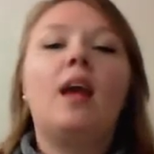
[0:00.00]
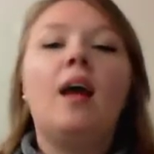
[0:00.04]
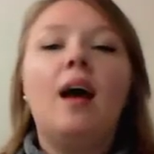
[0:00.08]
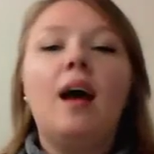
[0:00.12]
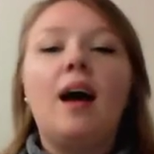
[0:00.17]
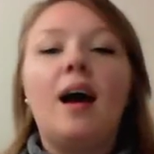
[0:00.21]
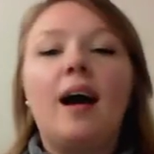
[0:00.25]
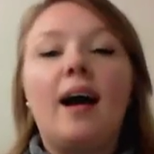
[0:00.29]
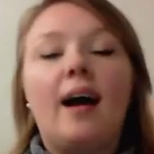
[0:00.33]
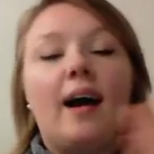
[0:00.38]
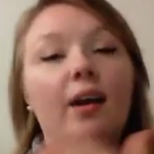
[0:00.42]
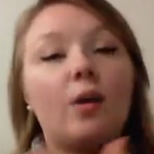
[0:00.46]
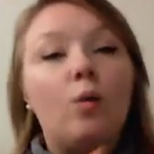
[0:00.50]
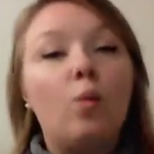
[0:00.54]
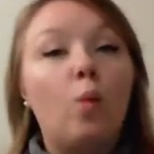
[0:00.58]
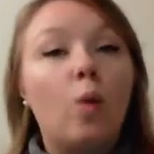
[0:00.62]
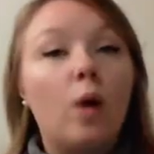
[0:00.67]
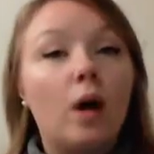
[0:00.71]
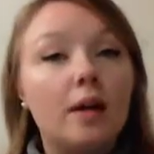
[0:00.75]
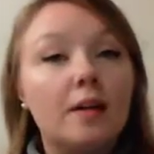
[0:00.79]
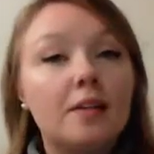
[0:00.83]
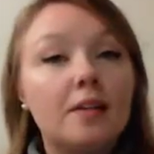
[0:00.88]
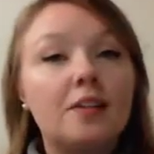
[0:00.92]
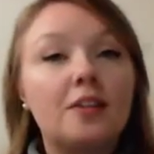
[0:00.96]
I
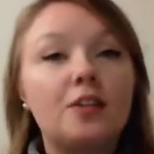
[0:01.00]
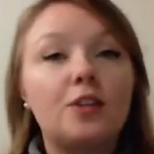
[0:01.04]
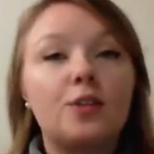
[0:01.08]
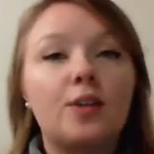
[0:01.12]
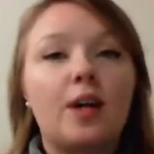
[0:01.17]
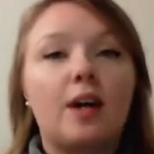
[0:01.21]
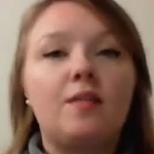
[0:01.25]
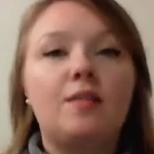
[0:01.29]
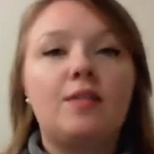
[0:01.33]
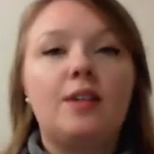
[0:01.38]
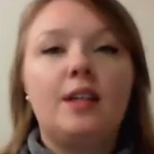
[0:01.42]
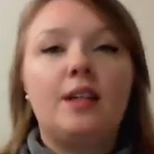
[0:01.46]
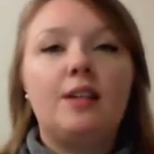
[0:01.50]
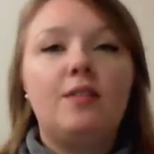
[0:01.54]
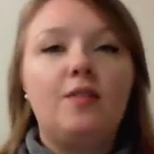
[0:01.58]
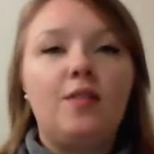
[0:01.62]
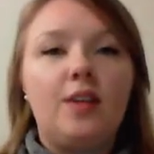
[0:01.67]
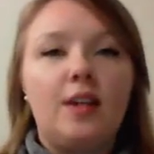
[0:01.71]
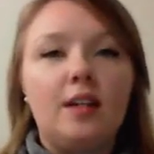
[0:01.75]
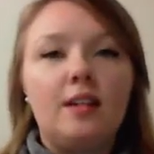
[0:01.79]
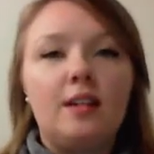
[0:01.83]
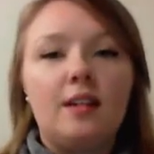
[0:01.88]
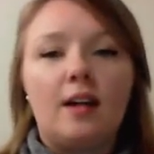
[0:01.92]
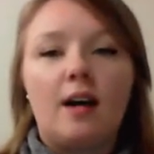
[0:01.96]
was traveling in
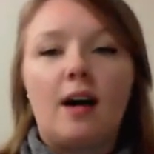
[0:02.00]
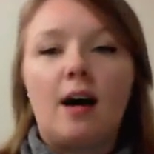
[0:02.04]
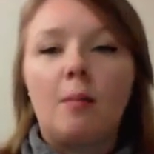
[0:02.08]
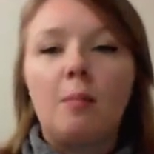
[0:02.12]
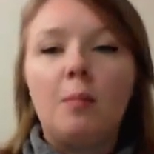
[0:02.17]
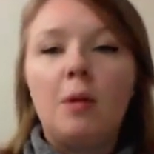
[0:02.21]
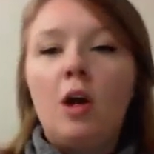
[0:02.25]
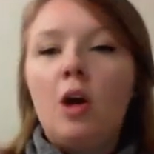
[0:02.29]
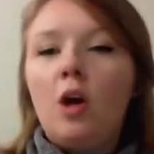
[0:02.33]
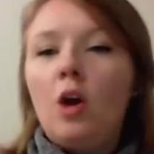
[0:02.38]
Vietnam